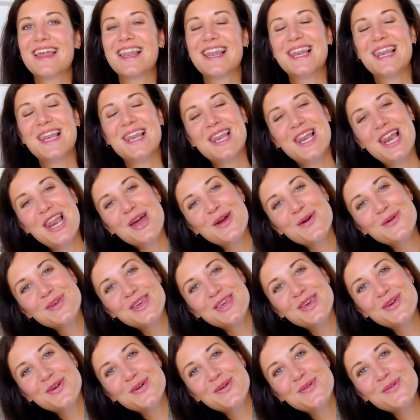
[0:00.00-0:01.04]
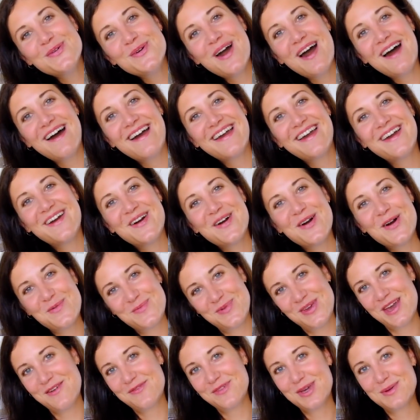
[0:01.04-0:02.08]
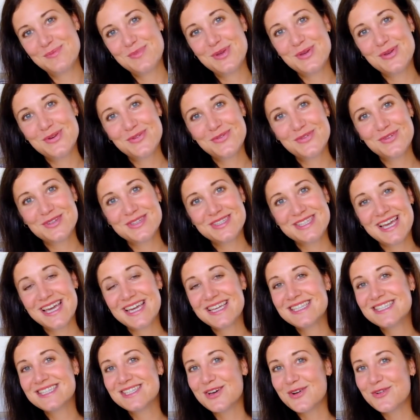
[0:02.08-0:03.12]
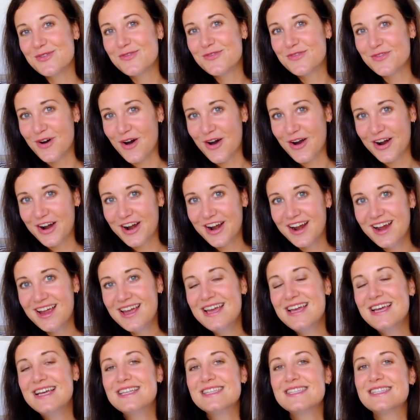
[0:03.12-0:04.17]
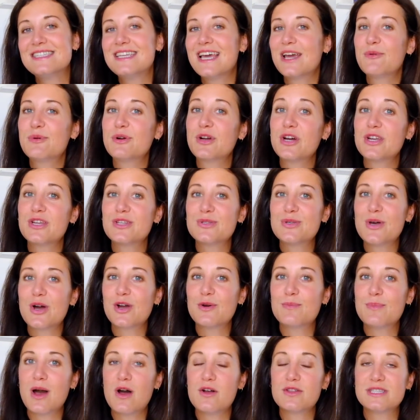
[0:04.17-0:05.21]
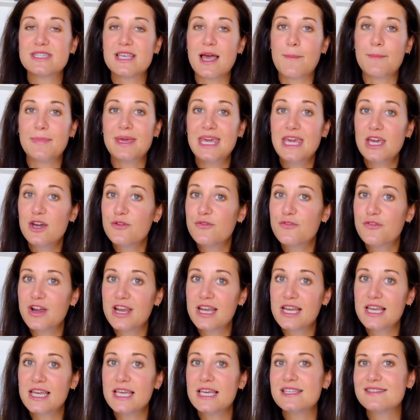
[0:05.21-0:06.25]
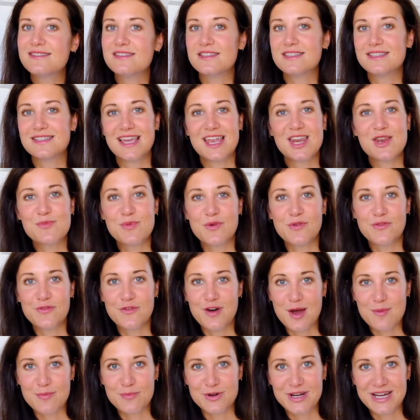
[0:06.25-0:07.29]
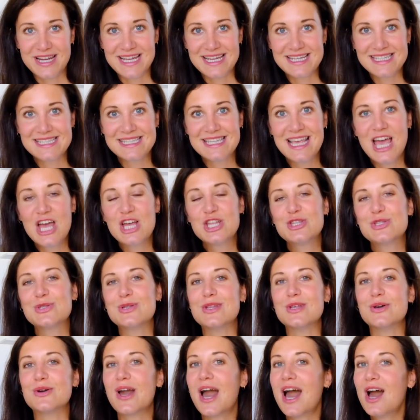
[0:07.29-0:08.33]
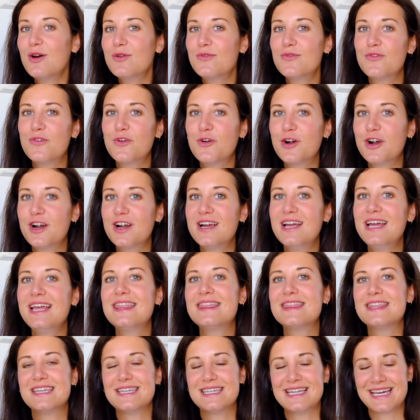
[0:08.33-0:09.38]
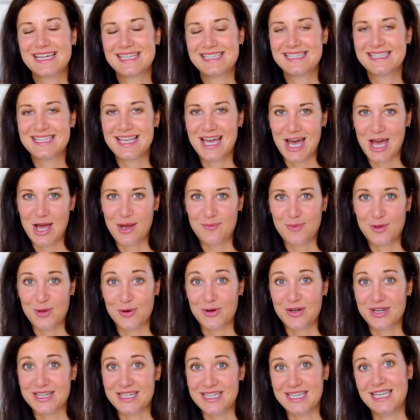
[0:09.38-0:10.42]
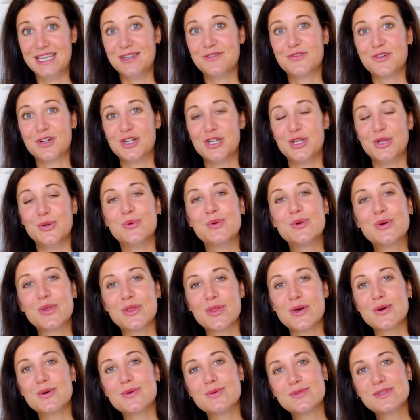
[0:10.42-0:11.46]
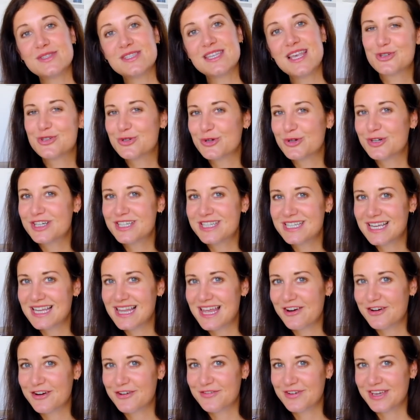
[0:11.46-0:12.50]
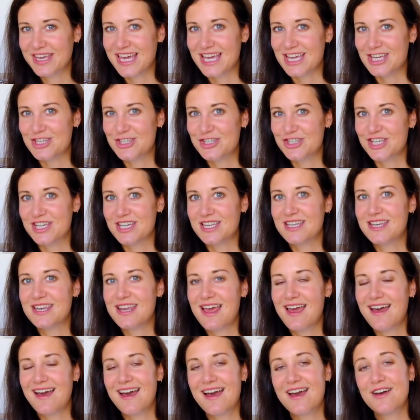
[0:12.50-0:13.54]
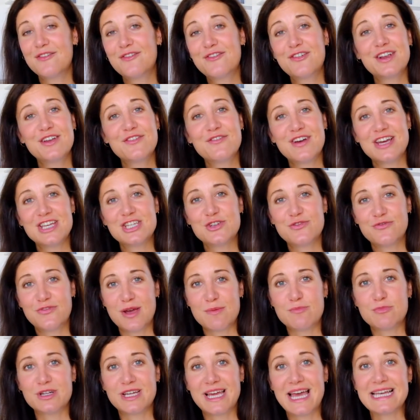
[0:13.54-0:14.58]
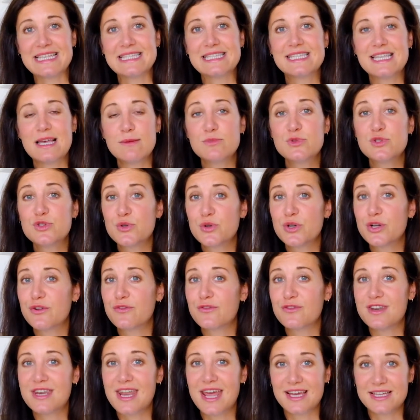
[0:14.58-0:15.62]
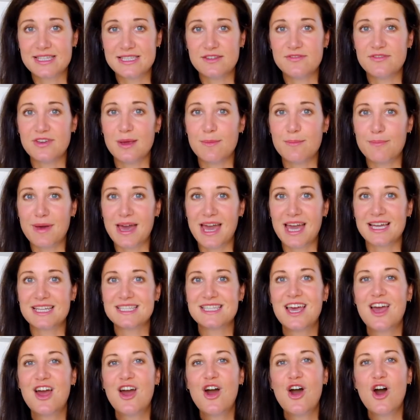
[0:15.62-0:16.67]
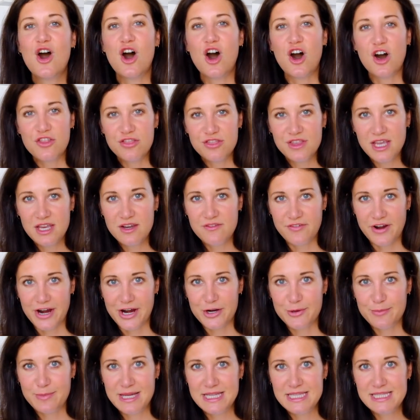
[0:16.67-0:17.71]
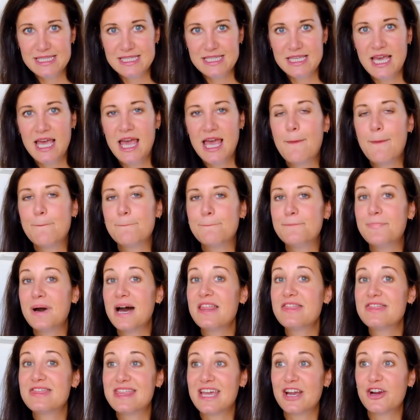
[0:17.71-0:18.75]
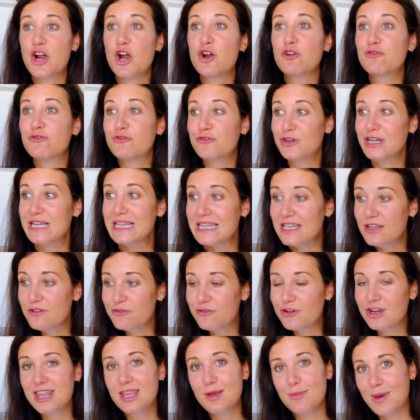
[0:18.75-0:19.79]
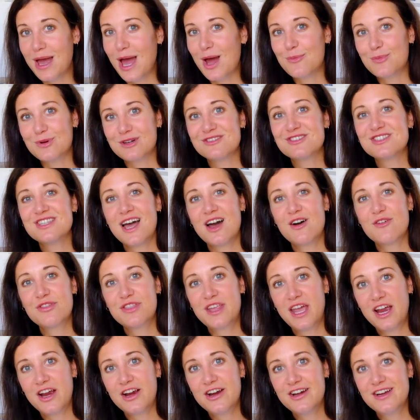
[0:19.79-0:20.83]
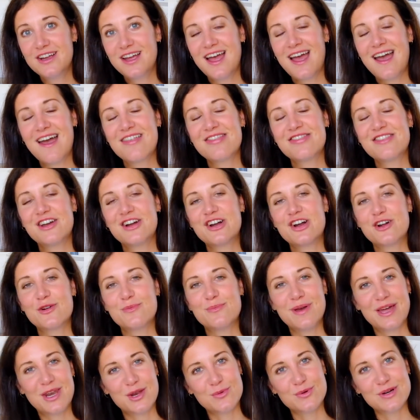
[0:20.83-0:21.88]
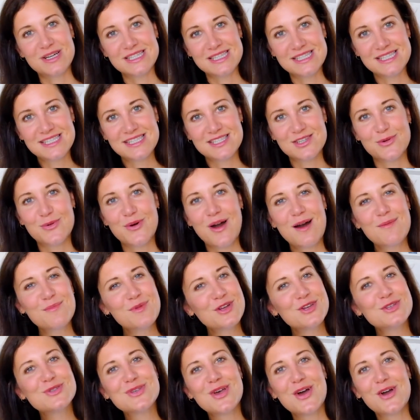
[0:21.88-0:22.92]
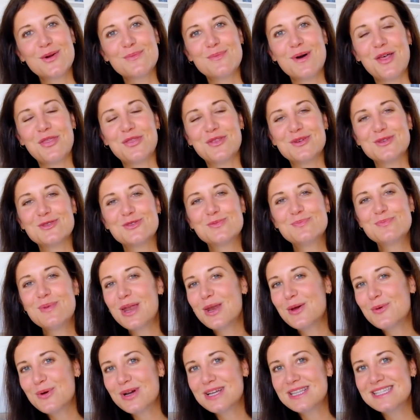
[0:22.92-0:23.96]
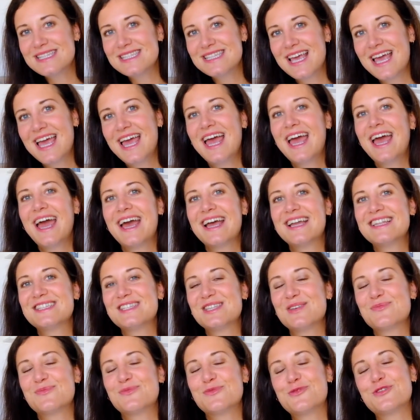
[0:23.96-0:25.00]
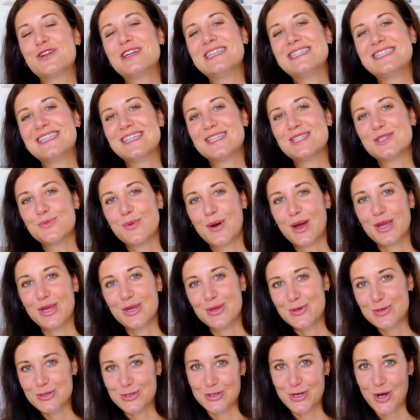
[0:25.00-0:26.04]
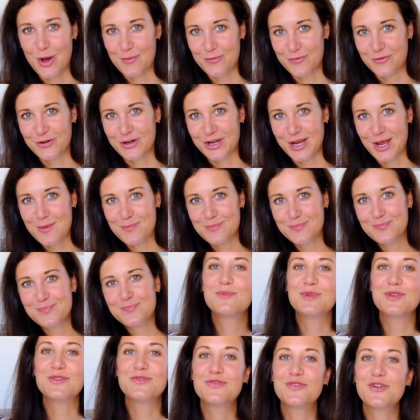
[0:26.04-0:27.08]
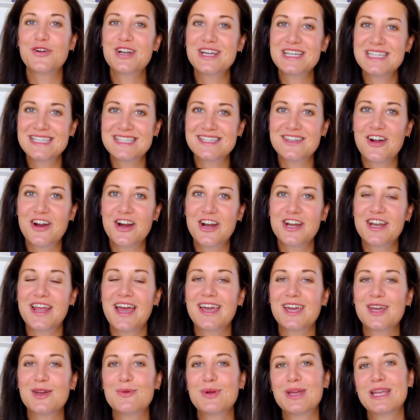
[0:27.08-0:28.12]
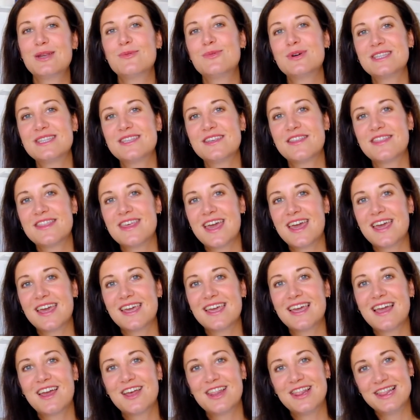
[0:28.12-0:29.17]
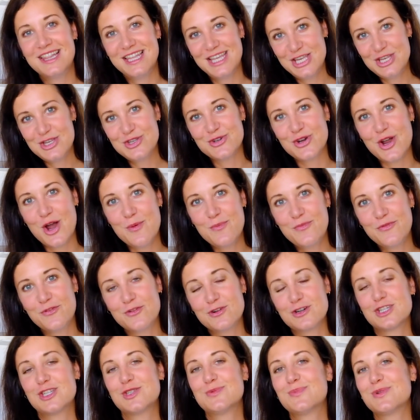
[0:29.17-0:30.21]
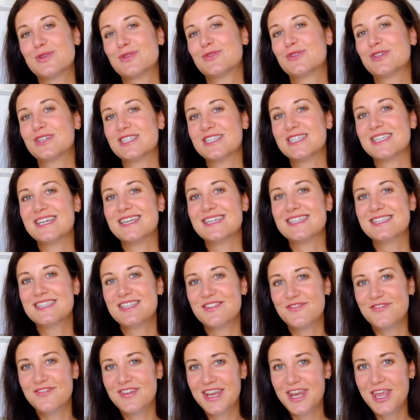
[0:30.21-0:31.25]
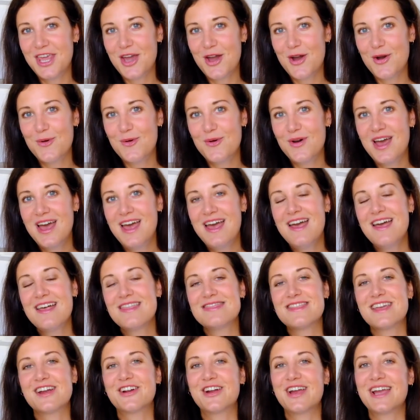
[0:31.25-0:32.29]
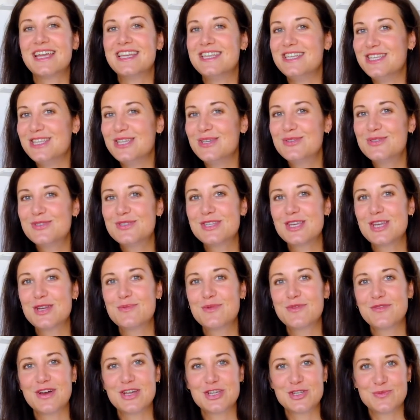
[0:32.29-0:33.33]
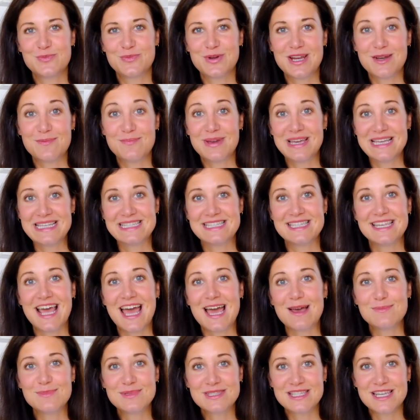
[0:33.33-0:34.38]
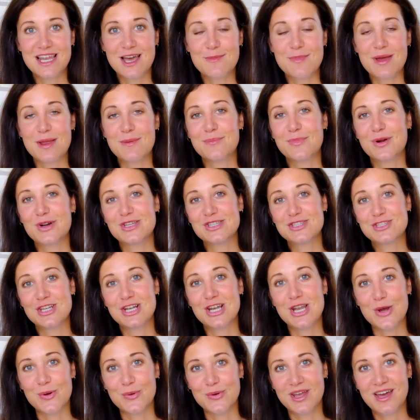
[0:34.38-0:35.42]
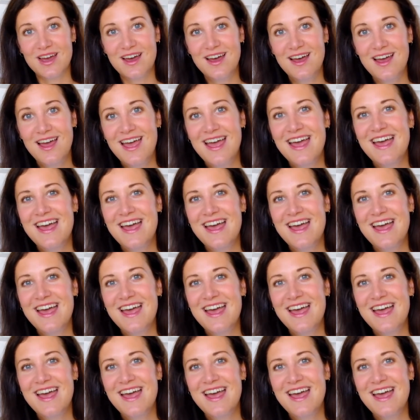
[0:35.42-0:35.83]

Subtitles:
Hello you! I hope you're having a beautiful day so far. Today we're going to talk about some eco-friendly, sustainable fabrics to look out for the next time you're in need for new clothes. Short clarification, every fashion fabric has some sort of negative impact on the environment, but there are really bad ones out there and there are better ones. So I'm going to talk about those better ones and some reasons why you should opt for them. Before I start, I quickly want to thank LeanDrop for sponsoring today's video. They're a new sustainable fashion brand based in Amsterdam and Barcelona.